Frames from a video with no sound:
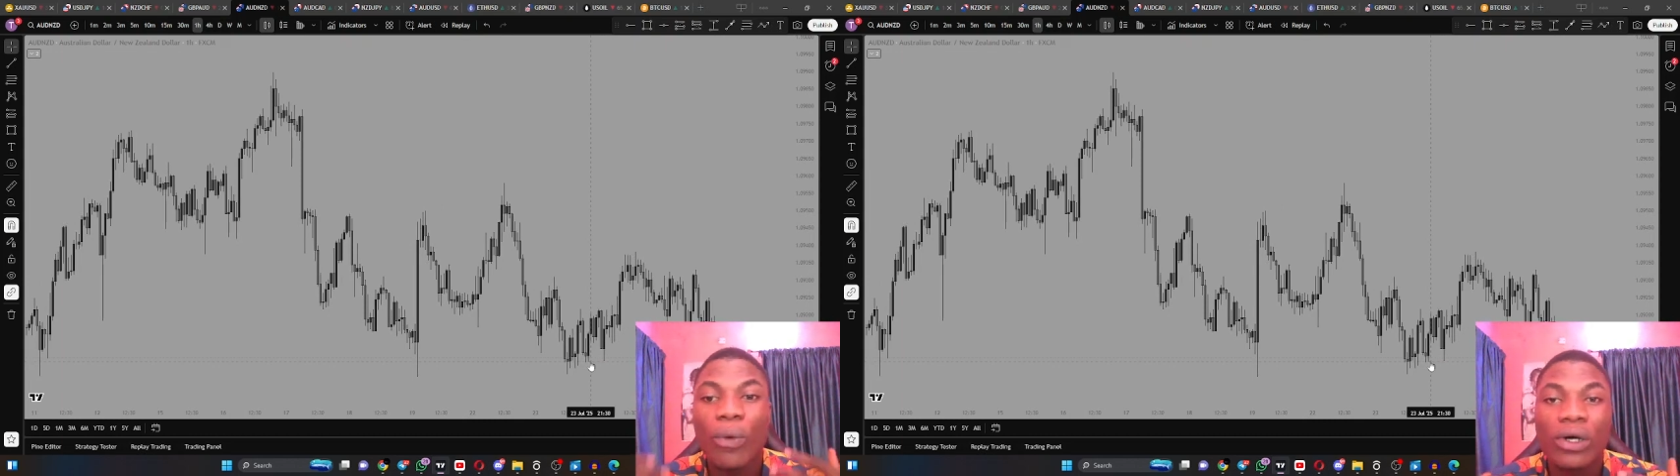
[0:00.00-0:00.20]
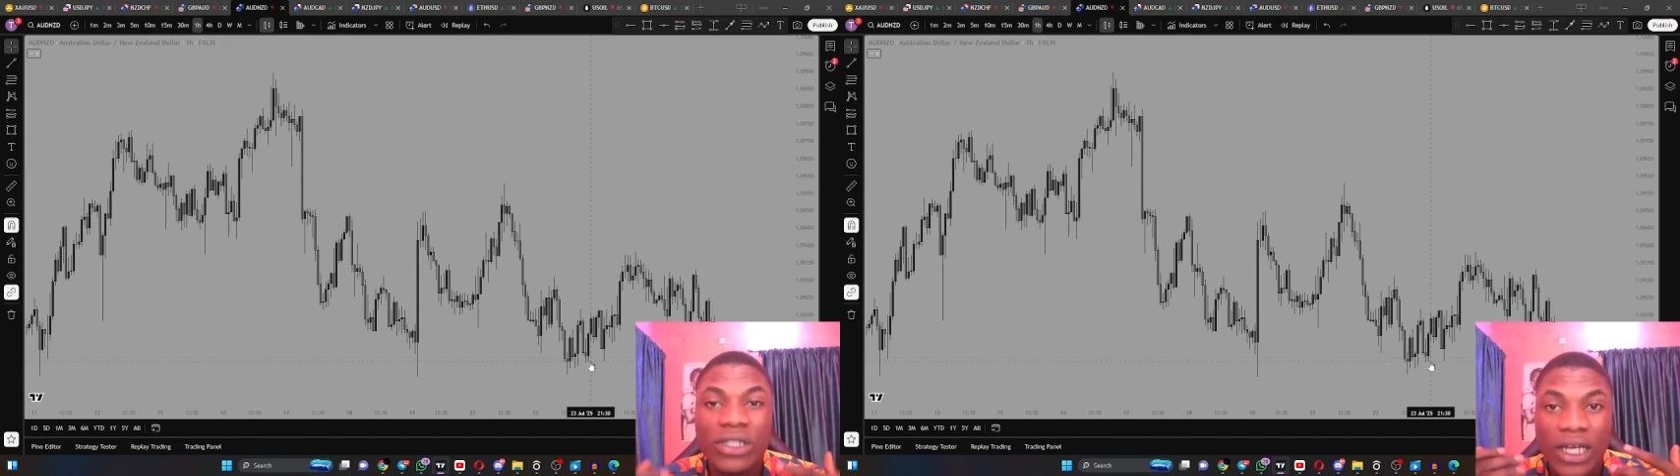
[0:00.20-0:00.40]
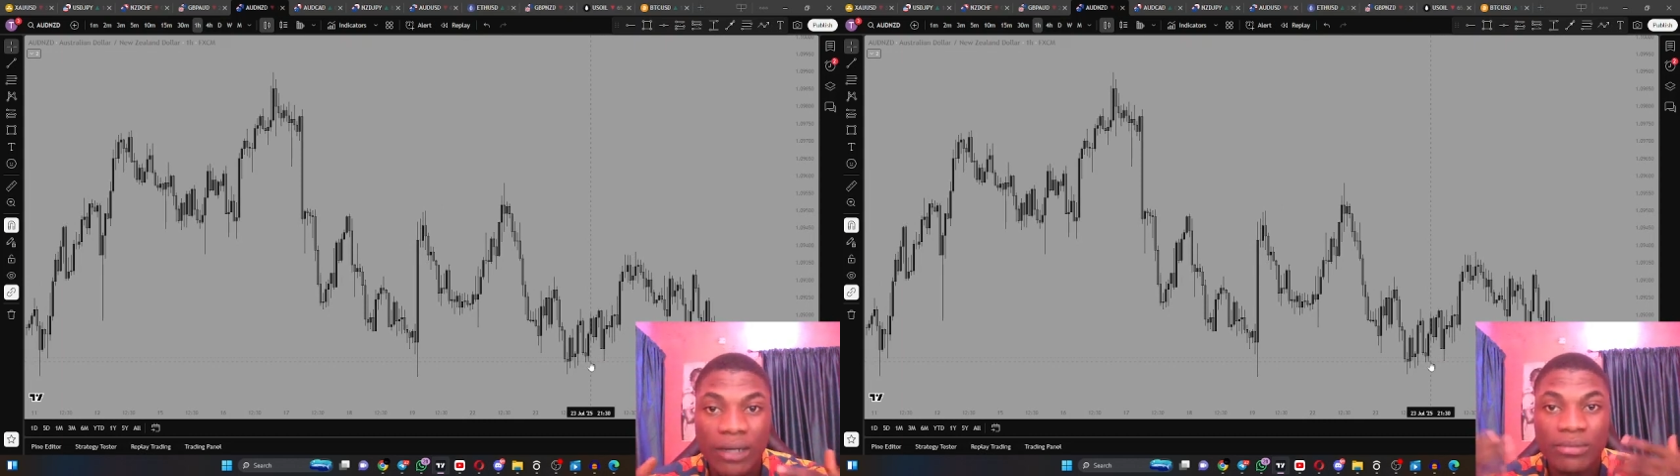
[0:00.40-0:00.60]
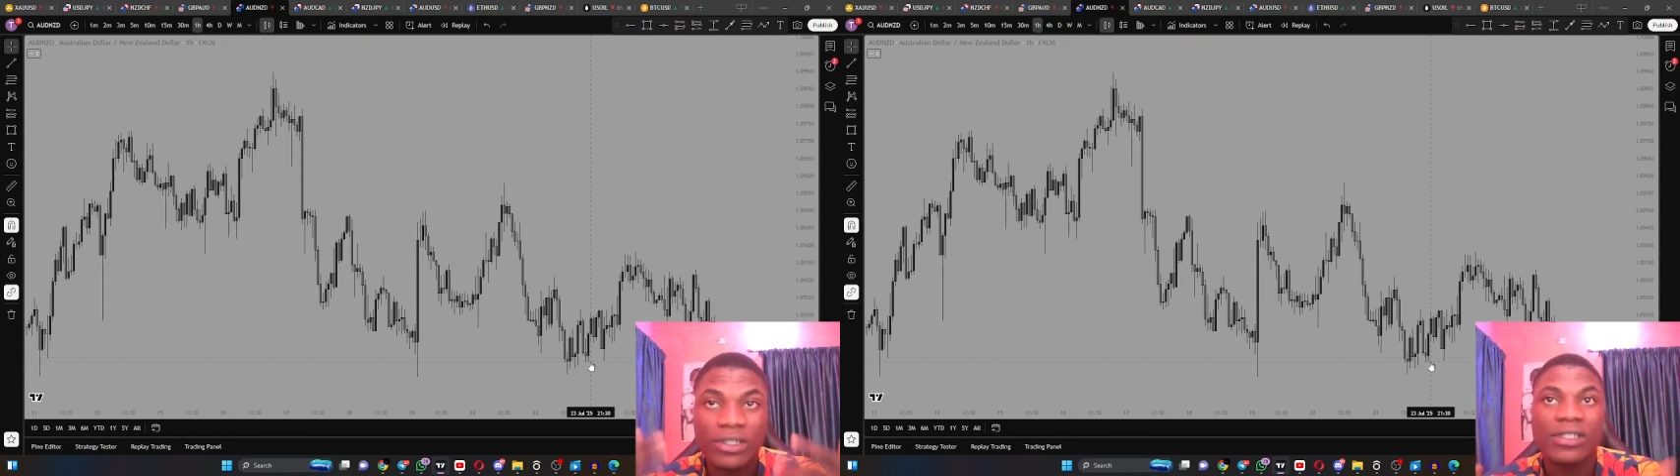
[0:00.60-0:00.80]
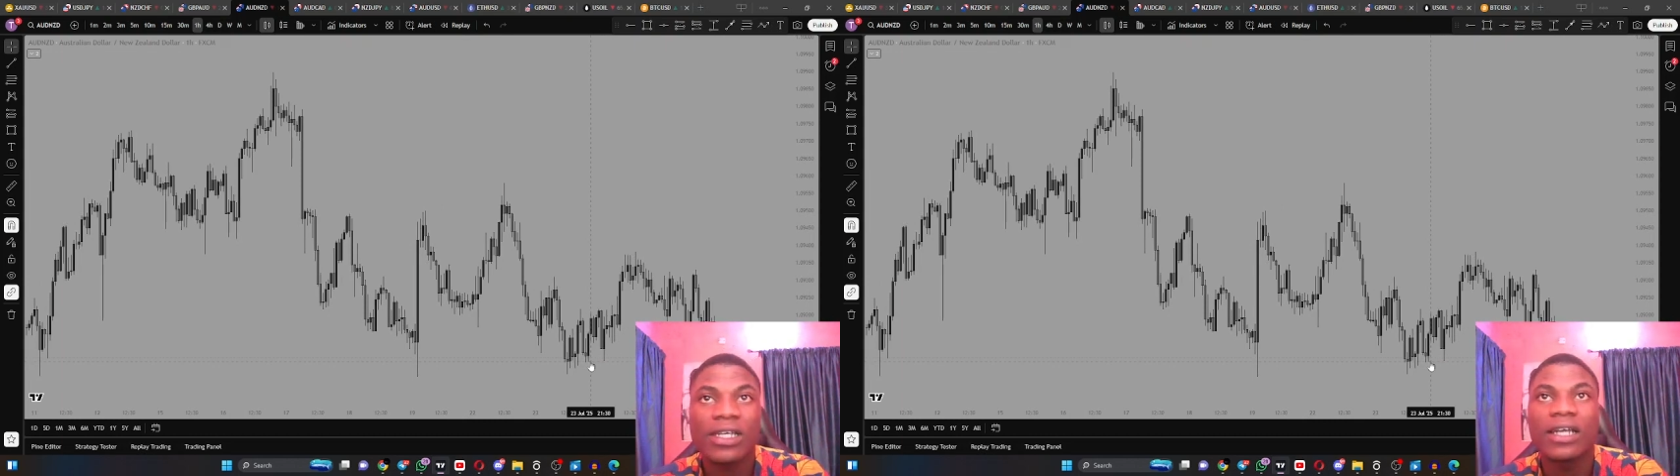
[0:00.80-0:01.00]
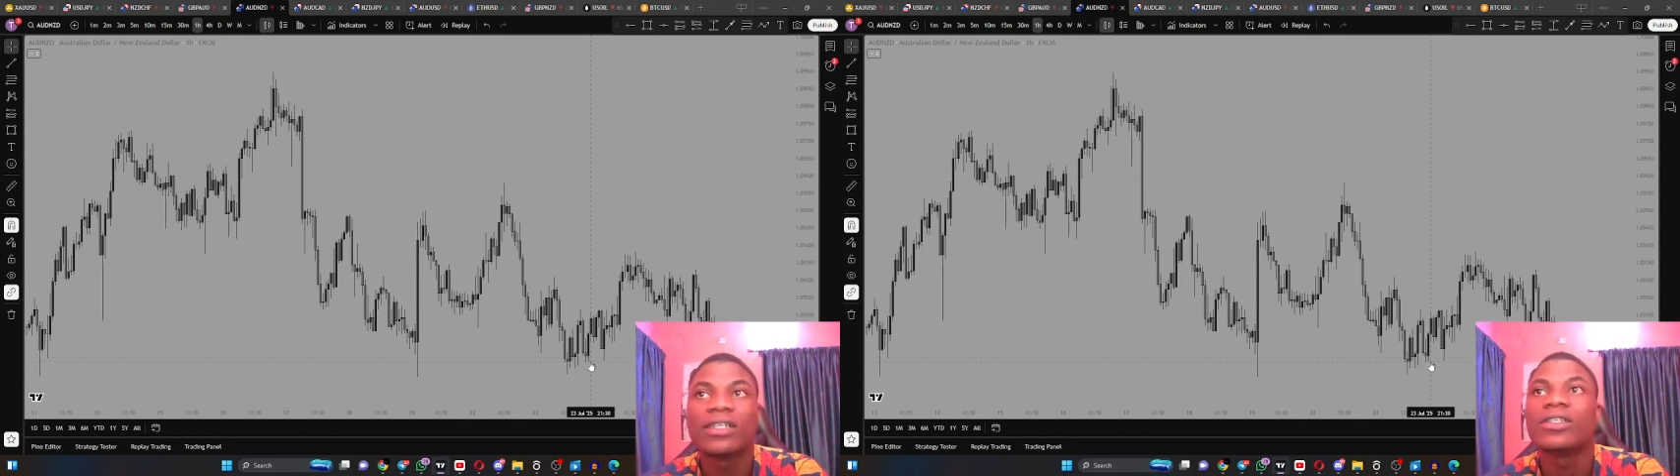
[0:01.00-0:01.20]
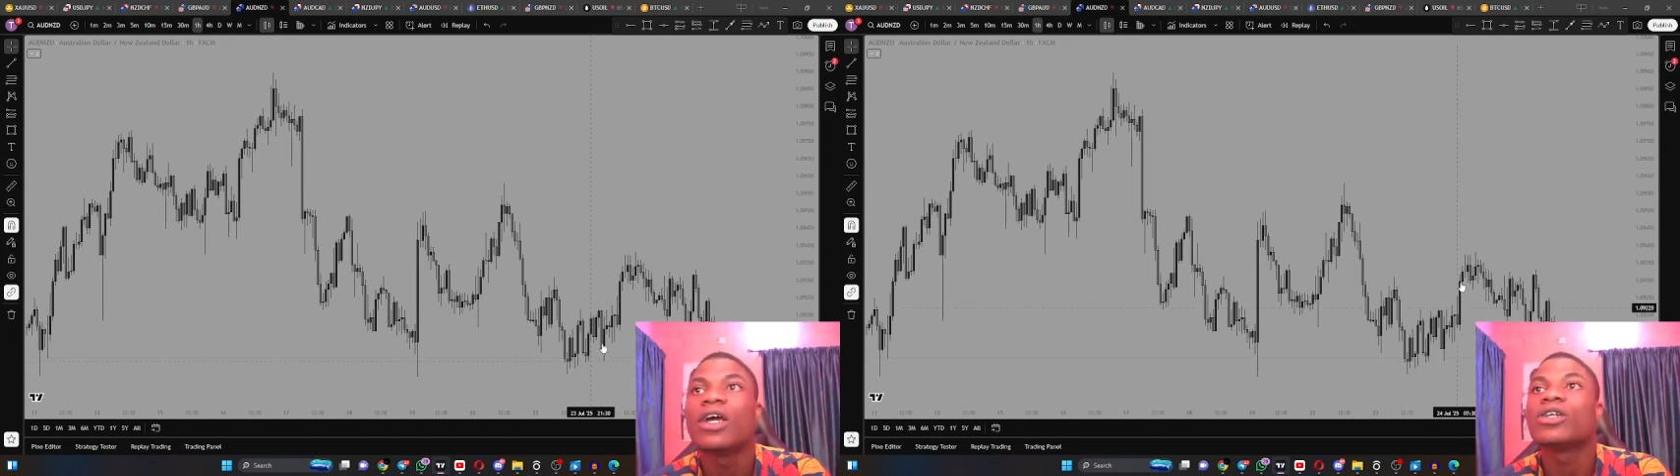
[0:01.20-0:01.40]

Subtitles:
what I'm deciding.